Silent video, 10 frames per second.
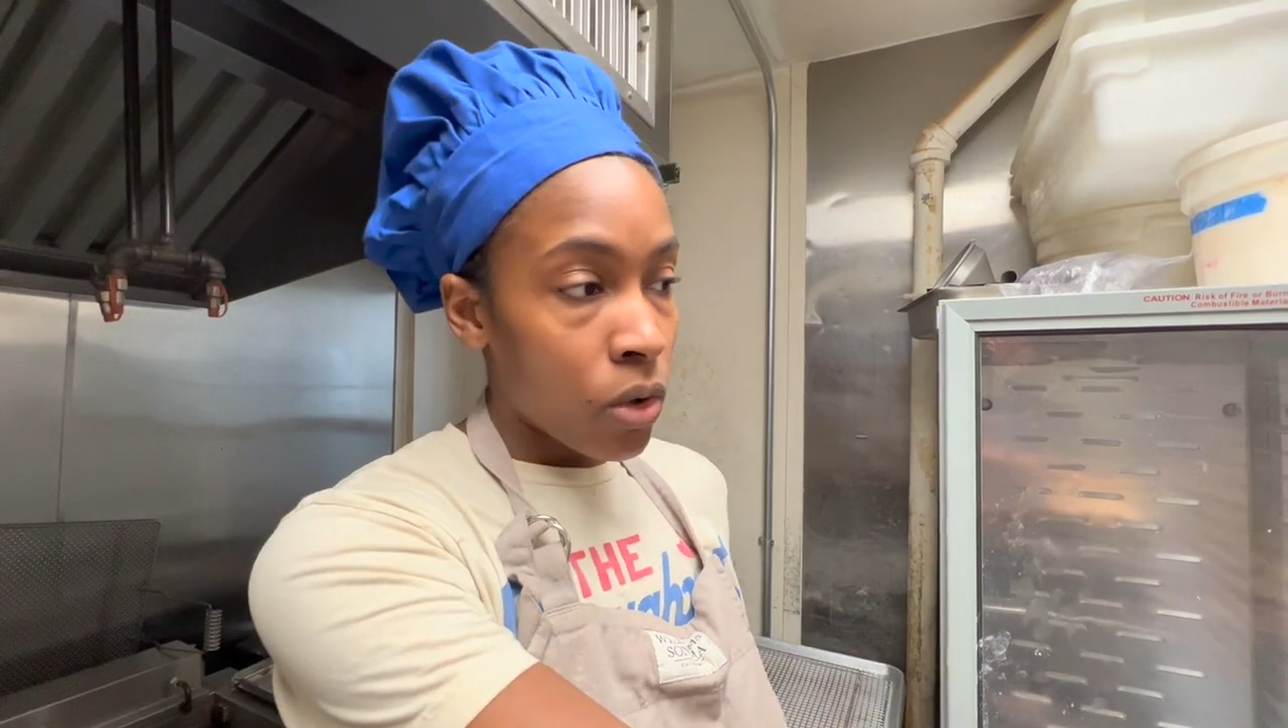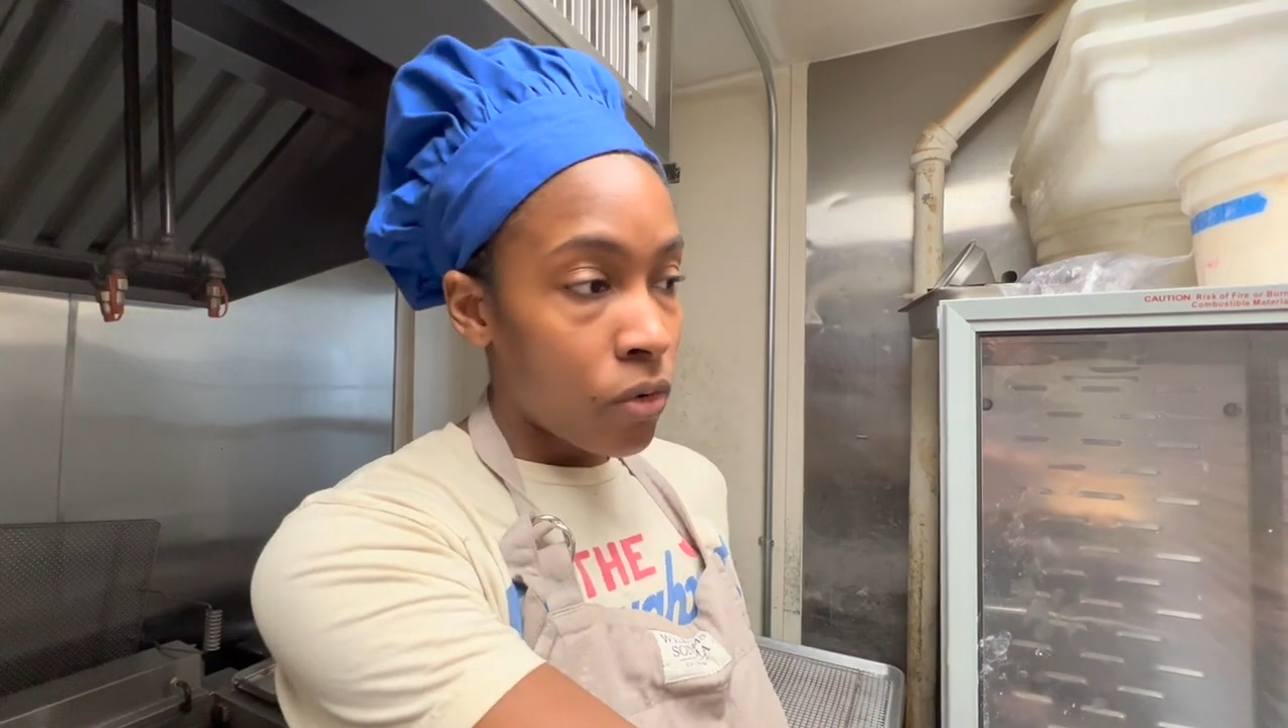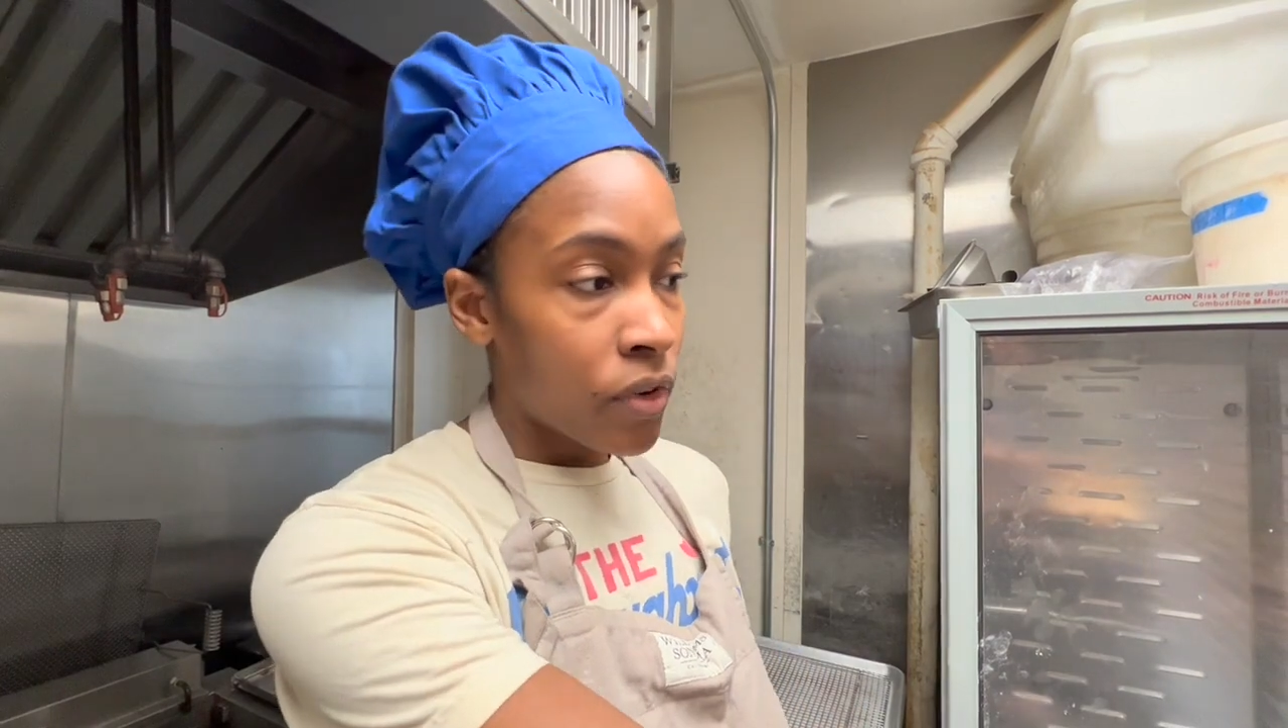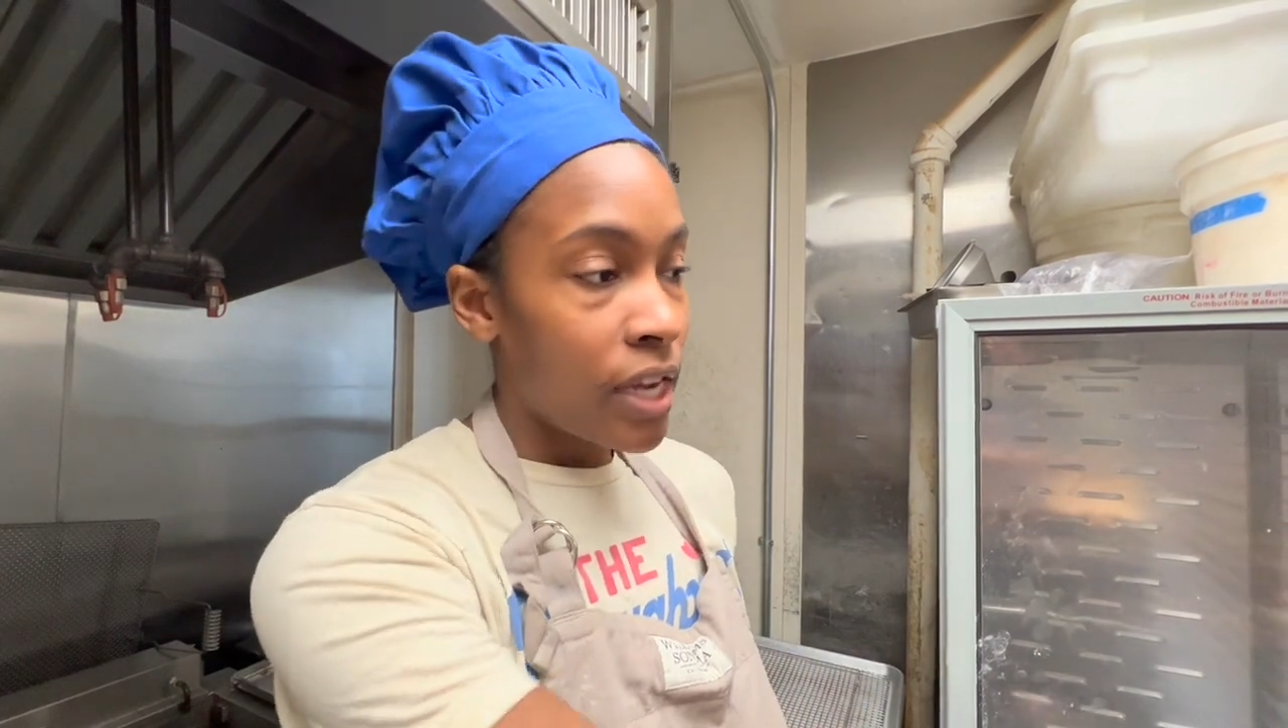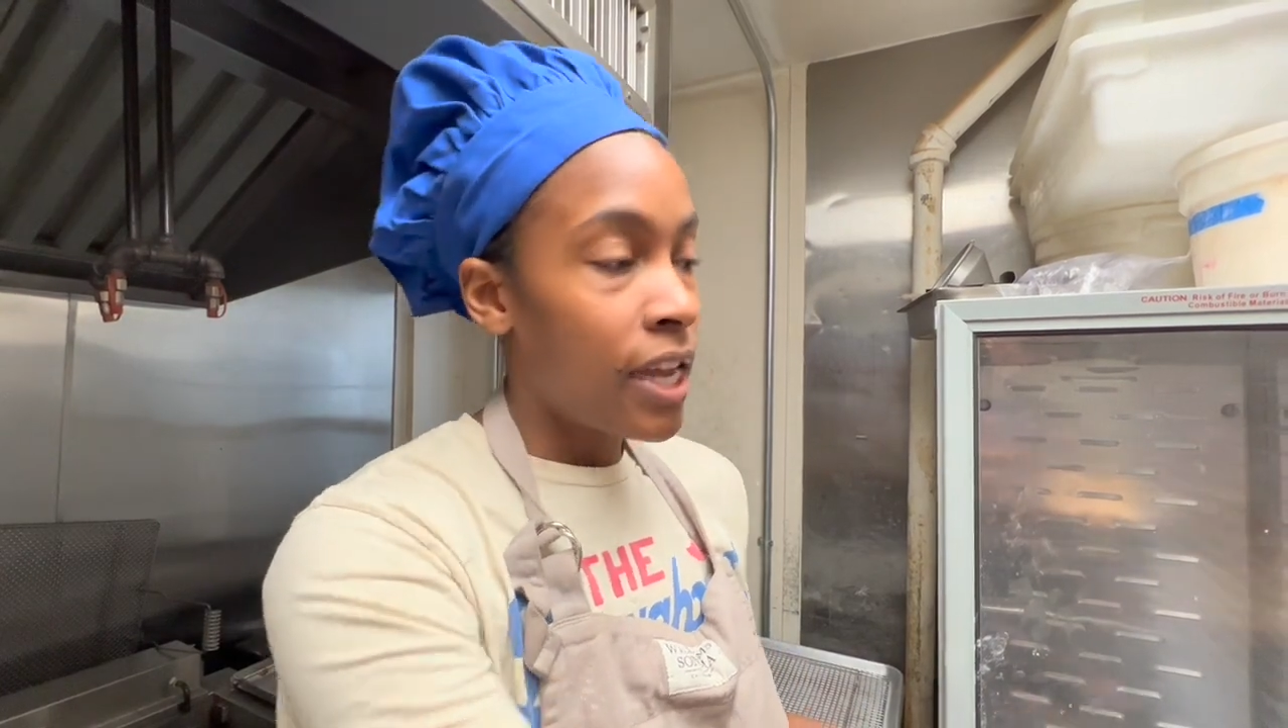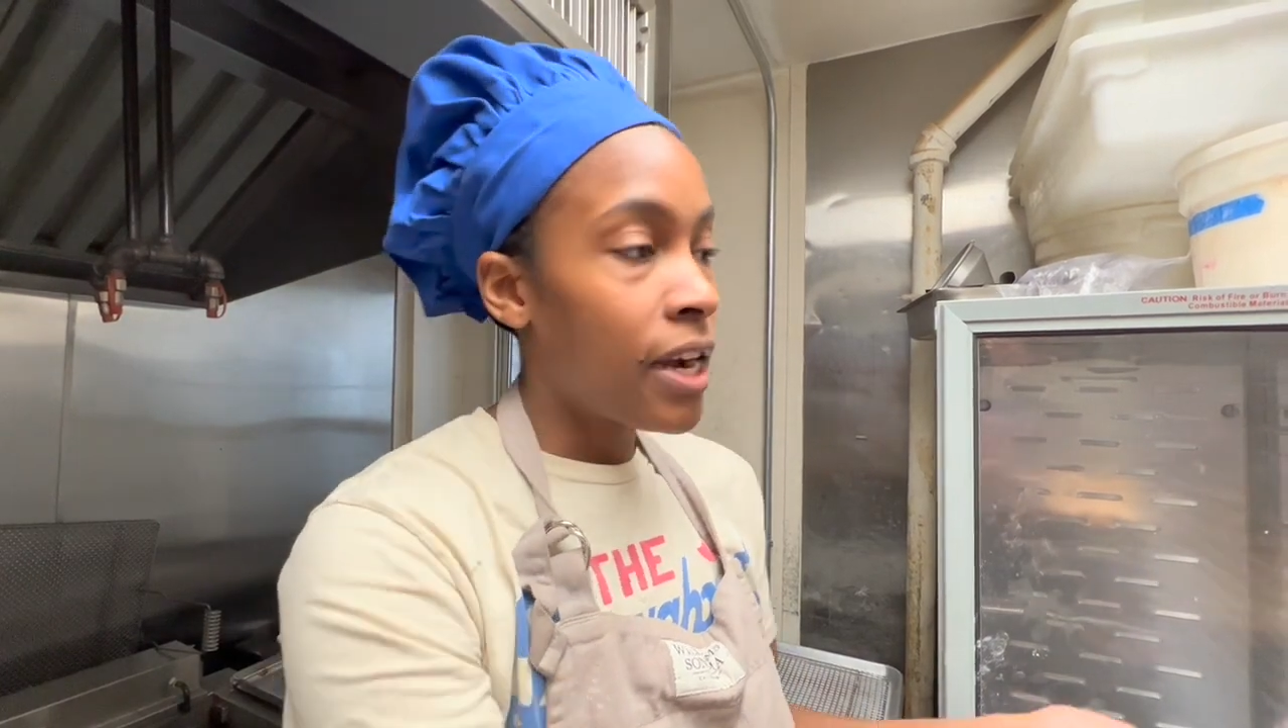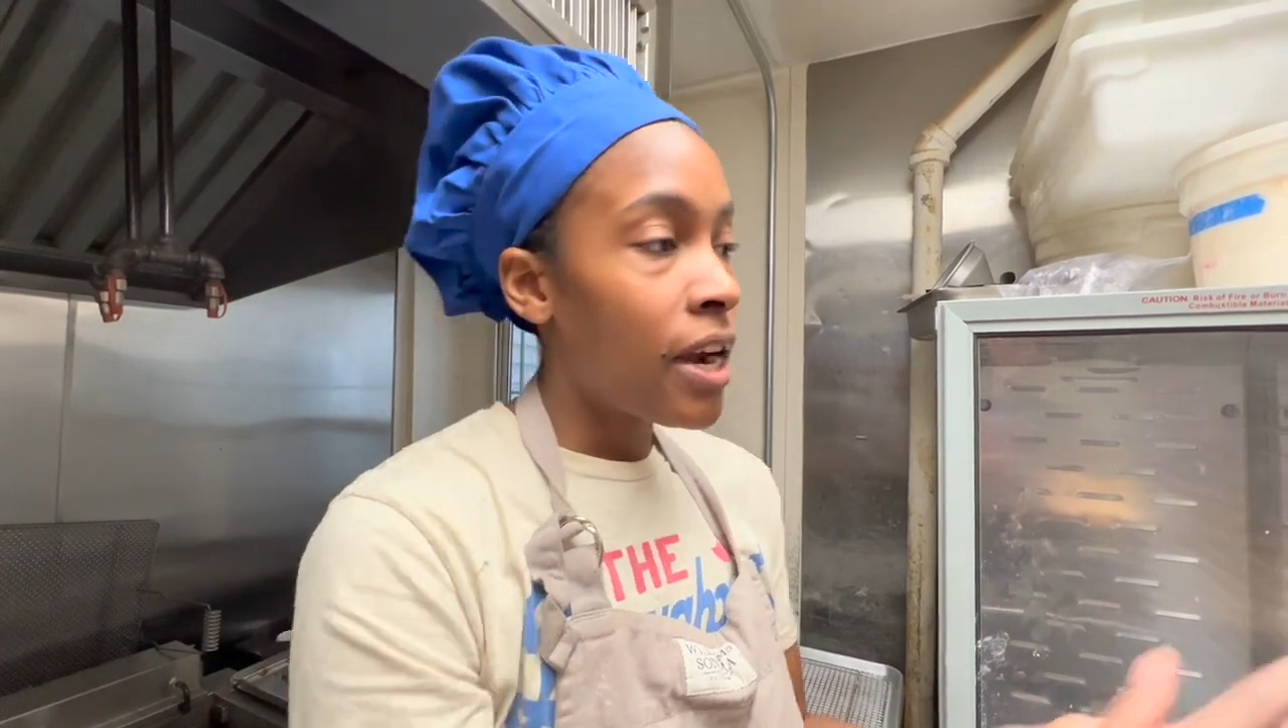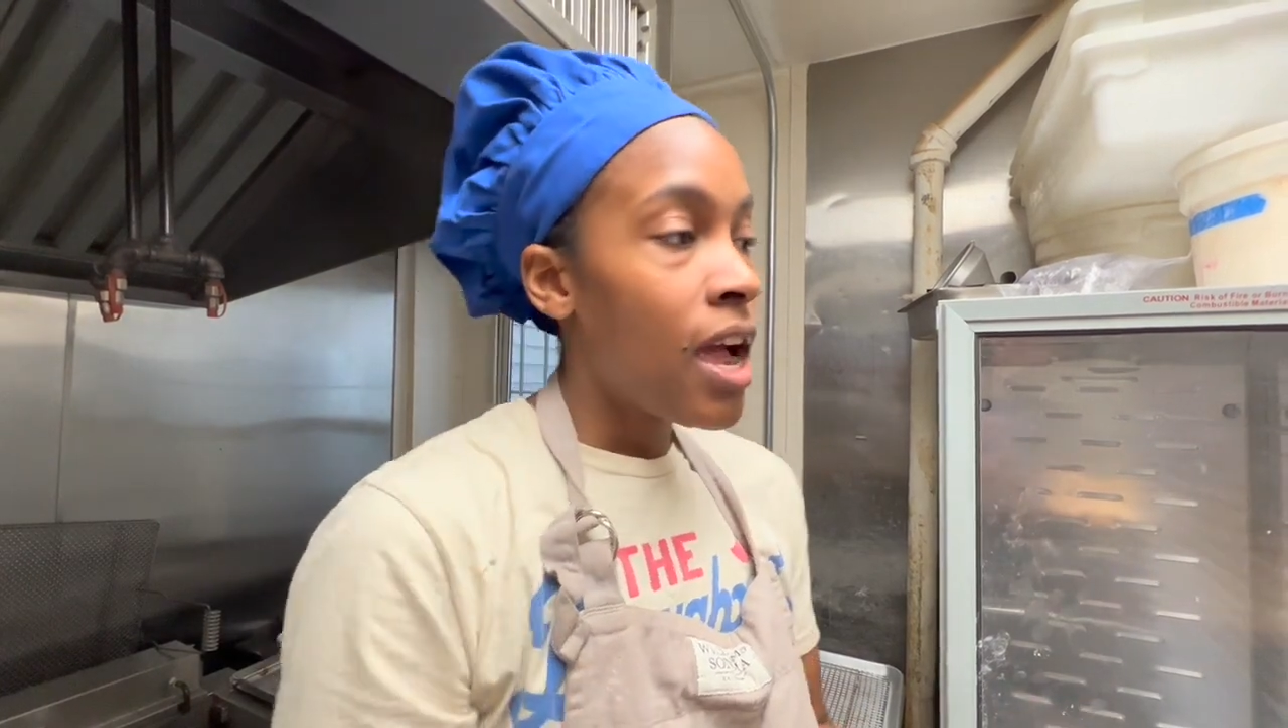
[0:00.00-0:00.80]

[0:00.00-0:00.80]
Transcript: over here.